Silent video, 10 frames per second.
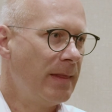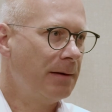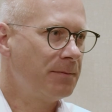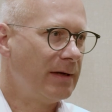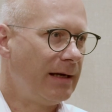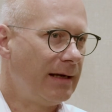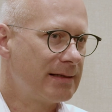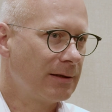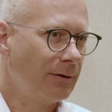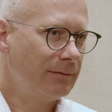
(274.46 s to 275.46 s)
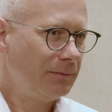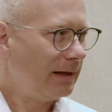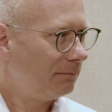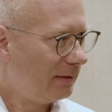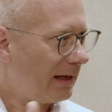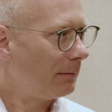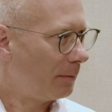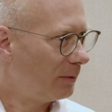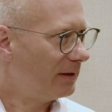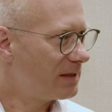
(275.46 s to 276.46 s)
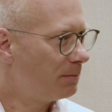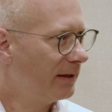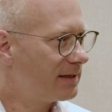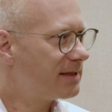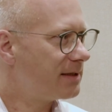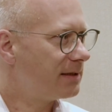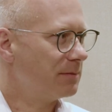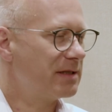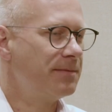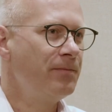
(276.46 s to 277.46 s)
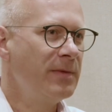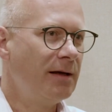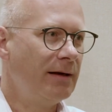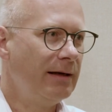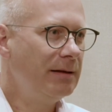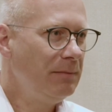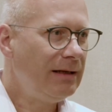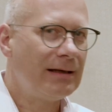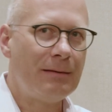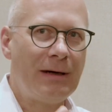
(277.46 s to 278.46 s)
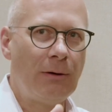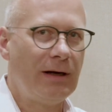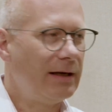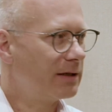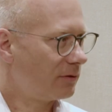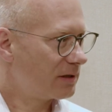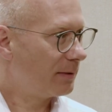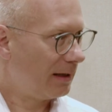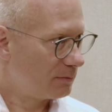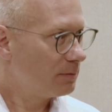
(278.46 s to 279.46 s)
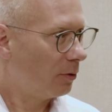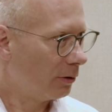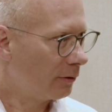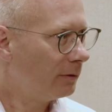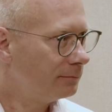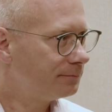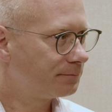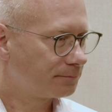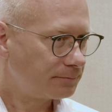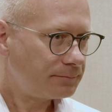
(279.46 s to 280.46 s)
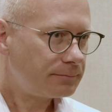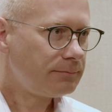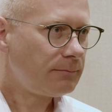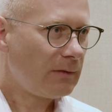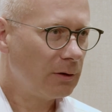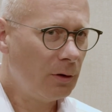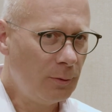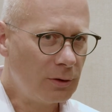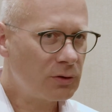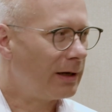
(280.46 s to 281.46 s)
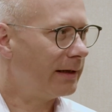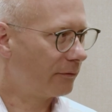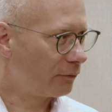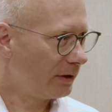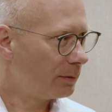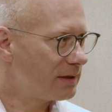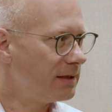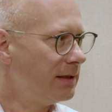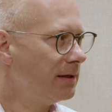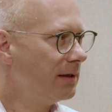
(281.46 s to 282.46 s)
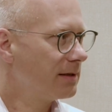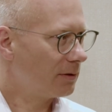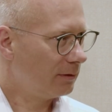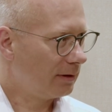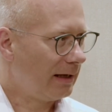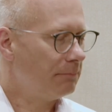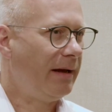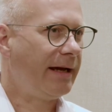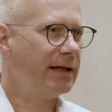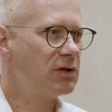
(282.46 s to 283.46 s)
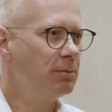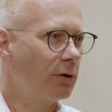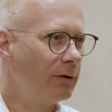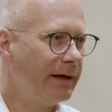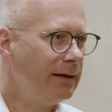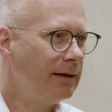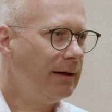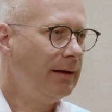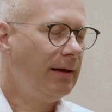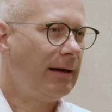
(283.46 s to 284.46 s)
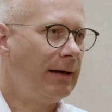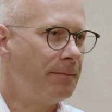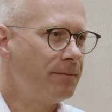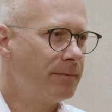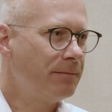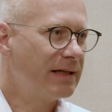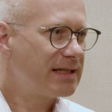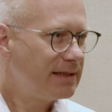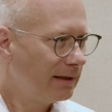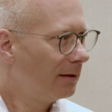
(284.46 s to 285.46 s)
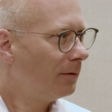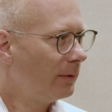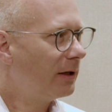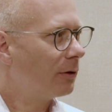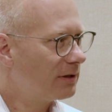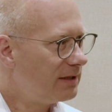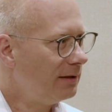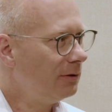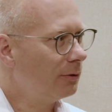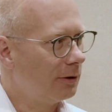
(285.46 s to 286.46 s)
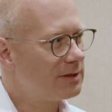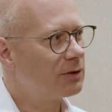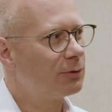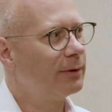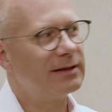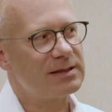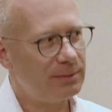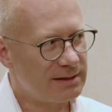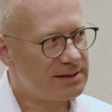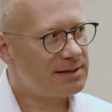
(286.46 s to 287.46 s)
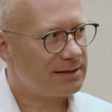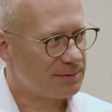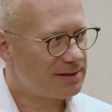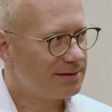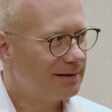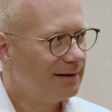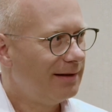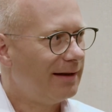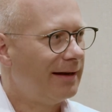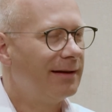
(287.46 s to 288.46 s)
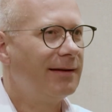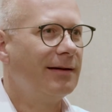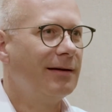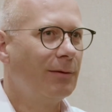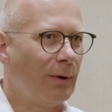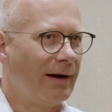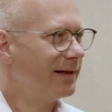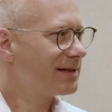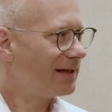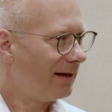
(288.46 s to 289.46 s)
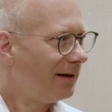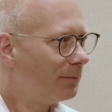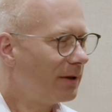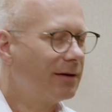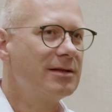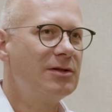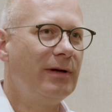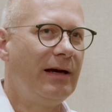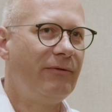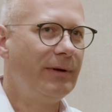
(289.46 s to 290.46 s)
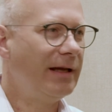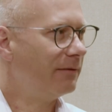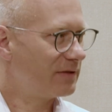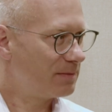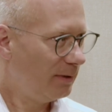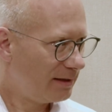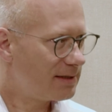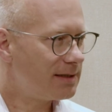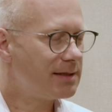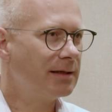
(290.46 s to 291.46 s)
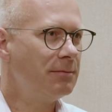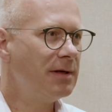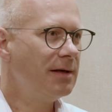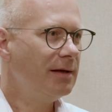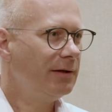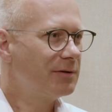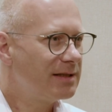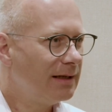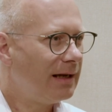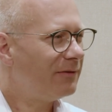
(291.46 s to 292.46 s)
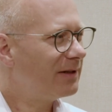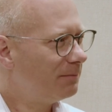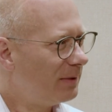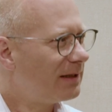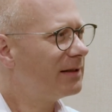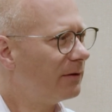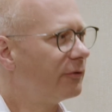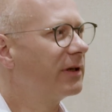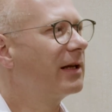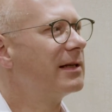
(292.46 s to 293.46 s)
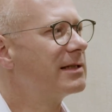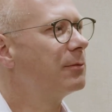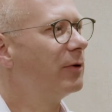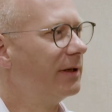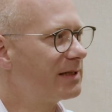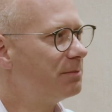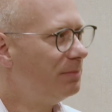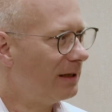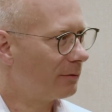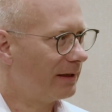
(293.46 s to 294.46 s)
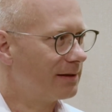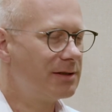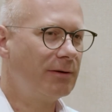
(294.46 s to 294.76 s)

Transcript: Um, so we, we, came up with these split systems. Uh, in the meantime, power electronics became smaller, go more to higher frequency, so you can package more in. Um, but still, we continue also doing the split systems. And uh, why is that? Because you have, when you have a split system, you still have a bit a different customer experience.